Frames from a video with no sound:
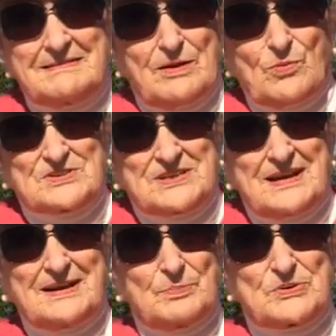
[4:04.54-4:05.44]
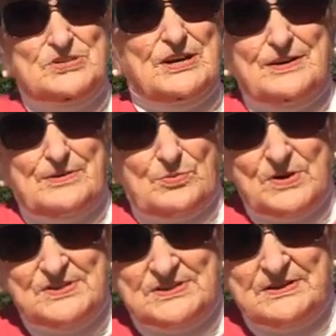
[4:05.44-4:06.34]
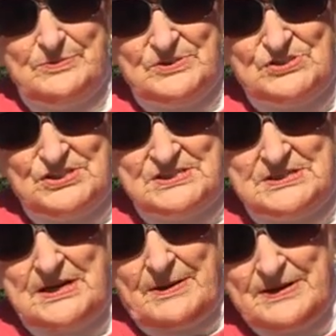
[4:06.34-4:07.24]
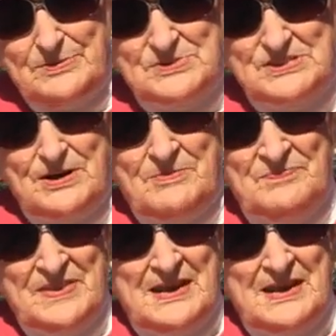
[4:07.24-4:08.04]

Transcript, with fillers: That's there wasn't it. any particular reason. It was just, yeah, he was there.